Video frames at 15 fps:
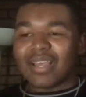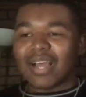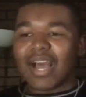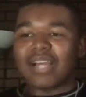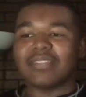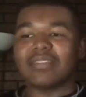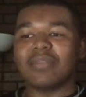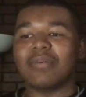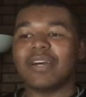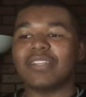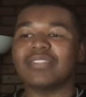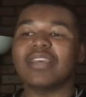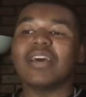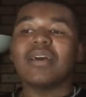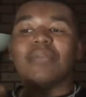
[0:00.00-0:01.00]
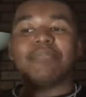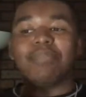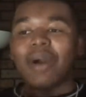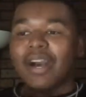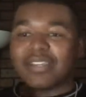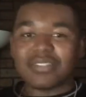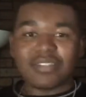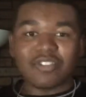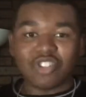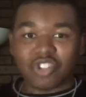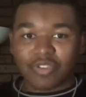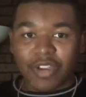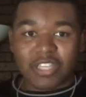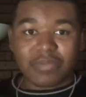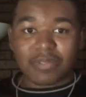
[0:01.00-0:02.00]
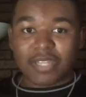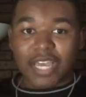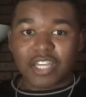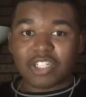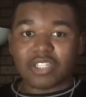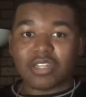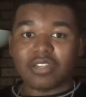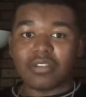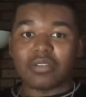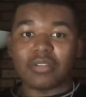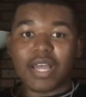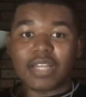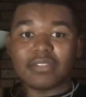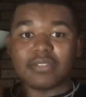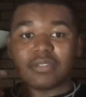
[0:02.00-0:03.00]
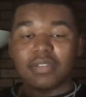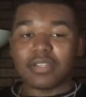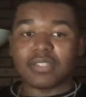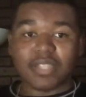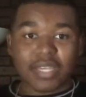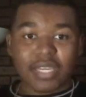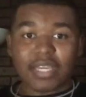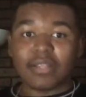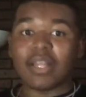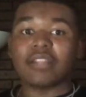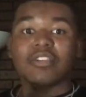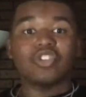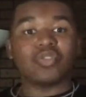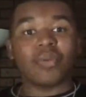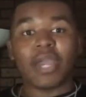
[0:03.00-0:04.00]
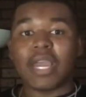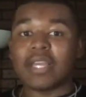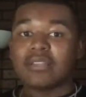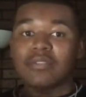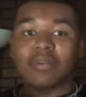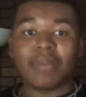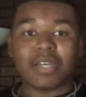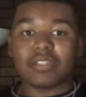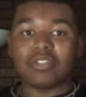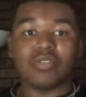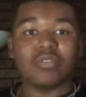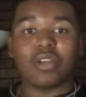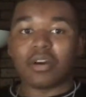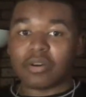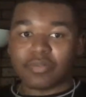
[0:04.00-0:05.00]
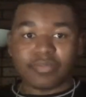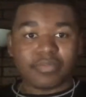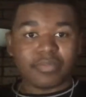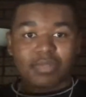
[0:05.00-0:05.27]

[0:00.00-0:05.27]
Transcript: That's the bus. Boston's transportation, the the trains or the buses, the